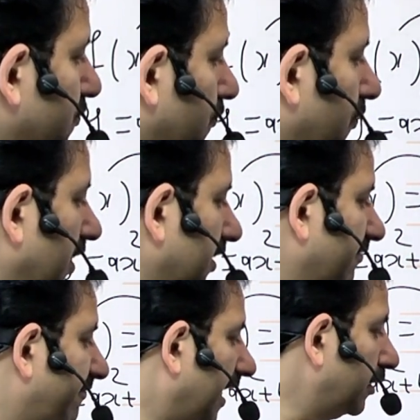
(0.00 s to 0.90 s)
you the
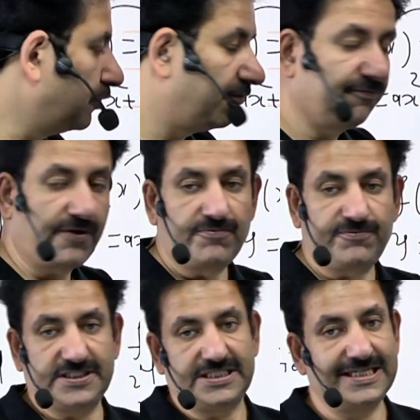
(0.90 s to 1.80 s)
value of
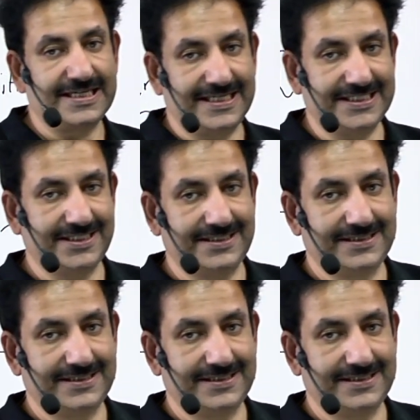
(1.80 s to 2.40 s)
first iteration,